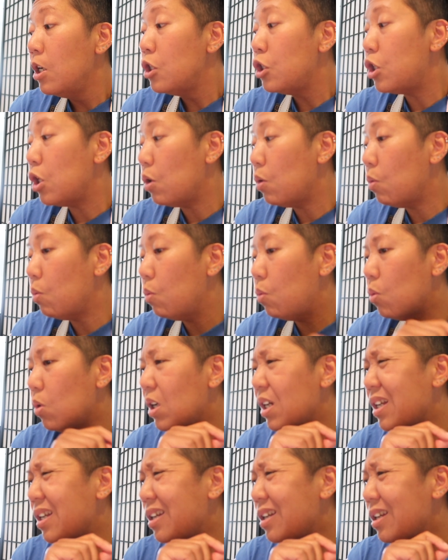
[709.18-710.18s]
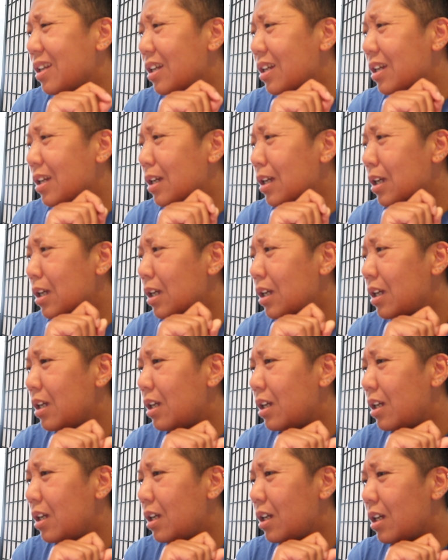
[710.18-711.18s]
So,
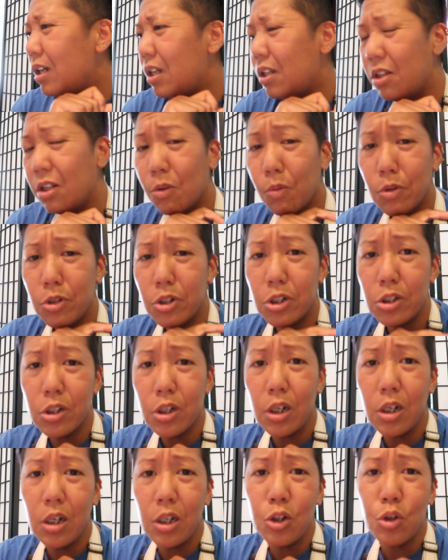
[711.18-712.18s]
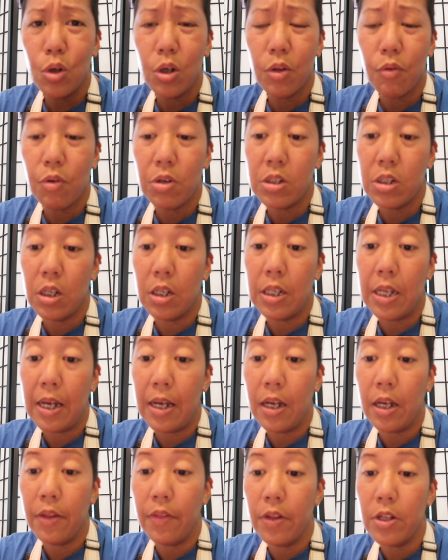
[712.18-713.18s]
I think we're just going to enjoy the rest of the
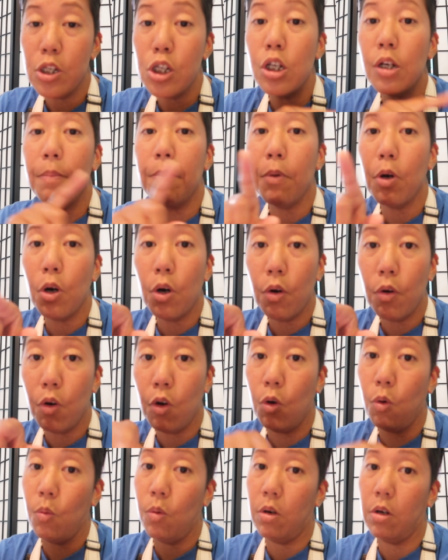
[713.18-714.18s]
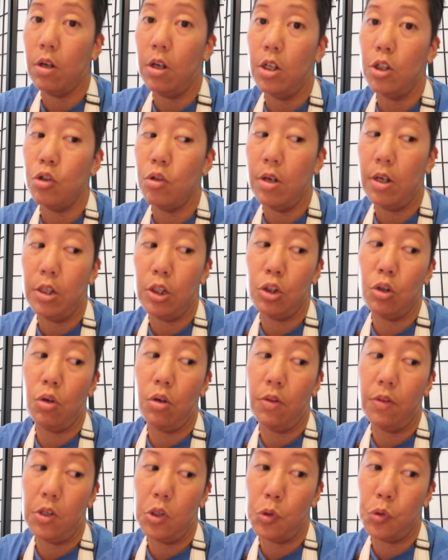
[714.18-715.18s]
day, and then tomorrow we're going to try and
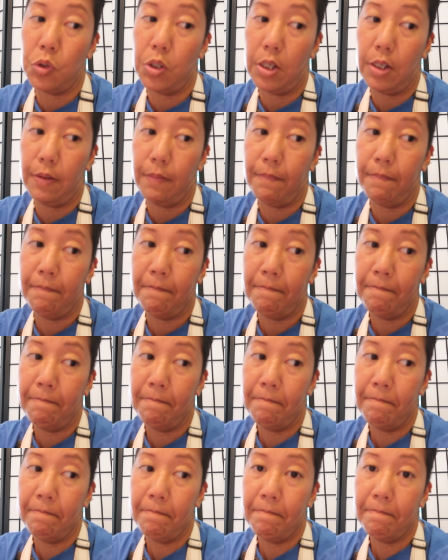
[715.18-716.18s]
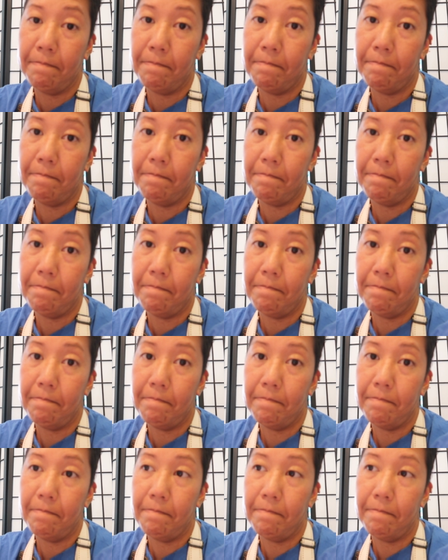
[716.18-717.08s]
start this shit. Ooh, yeah, I got to go there dirty.